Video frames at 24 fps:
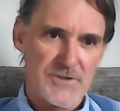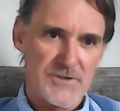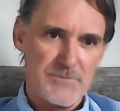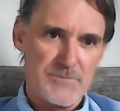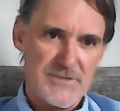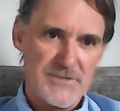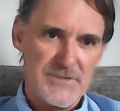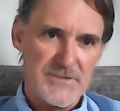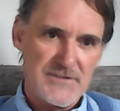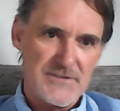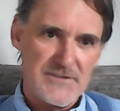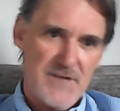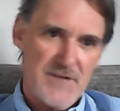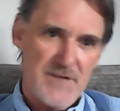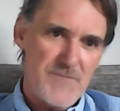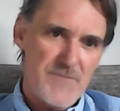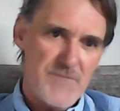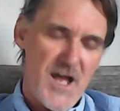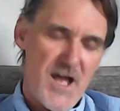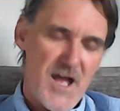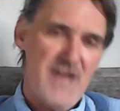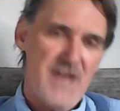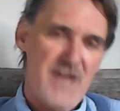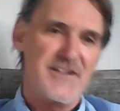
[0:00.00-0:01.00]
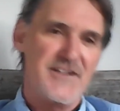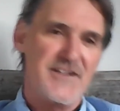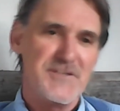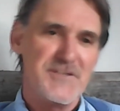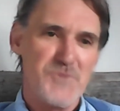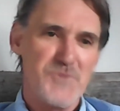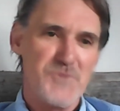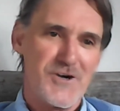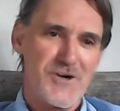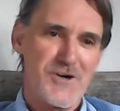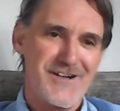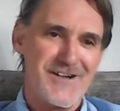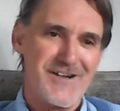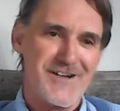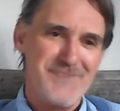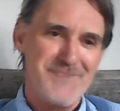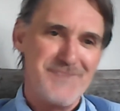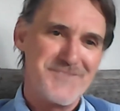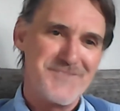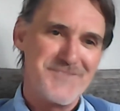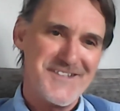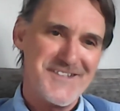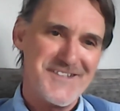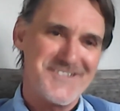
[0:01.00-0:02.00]
But I'm not anymore. I'm
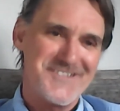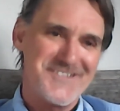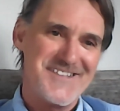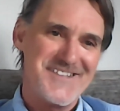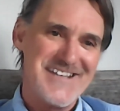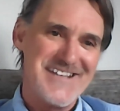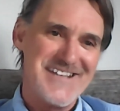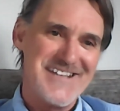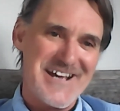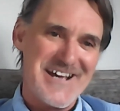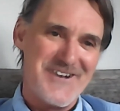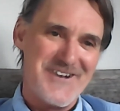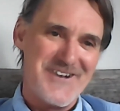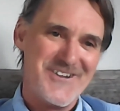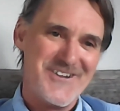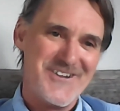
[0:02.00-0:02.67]
60 now.